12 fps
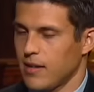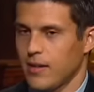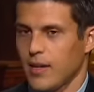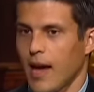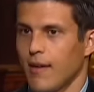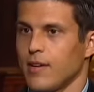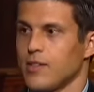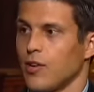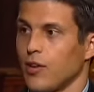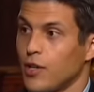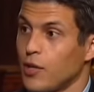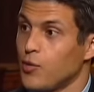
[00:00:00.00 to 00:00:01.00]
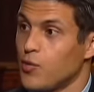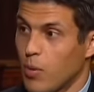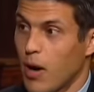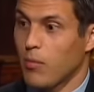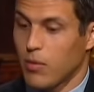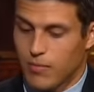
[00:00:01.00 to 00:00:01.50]
cavities are a huge
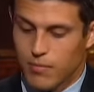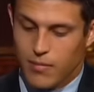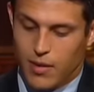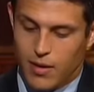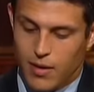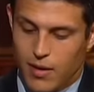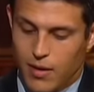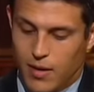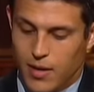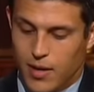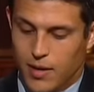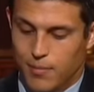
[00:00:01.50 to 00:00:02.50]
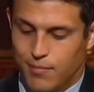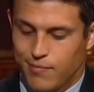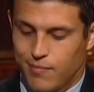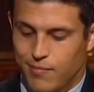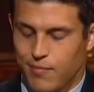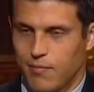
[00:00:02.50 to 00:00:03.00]
problem. Um,
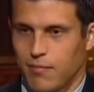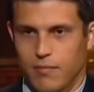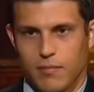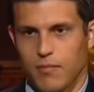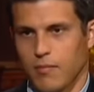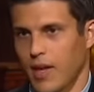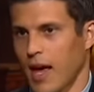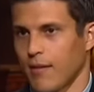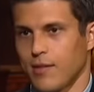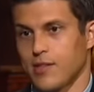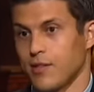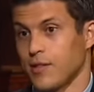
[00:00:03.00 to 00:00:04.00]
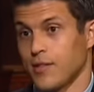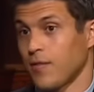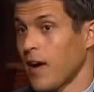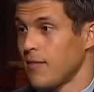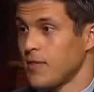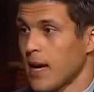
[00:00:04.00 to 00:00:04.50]
cavities are
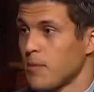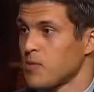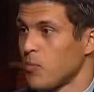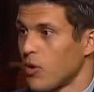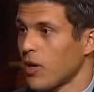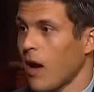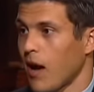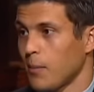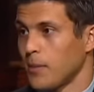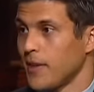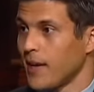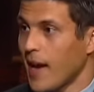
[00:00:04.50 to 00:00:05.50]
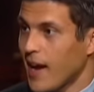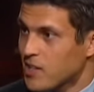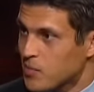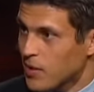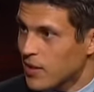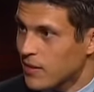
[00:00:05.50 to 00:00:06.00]
five times more common than
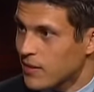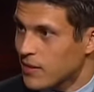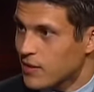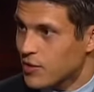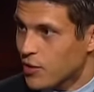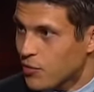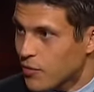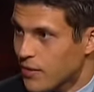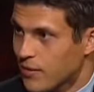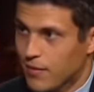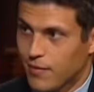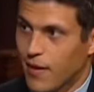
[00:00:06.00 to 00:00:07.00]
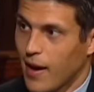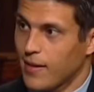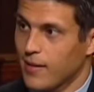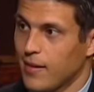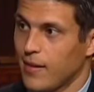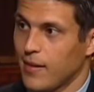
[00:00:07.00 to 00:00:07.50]
asthma in children, in fact. My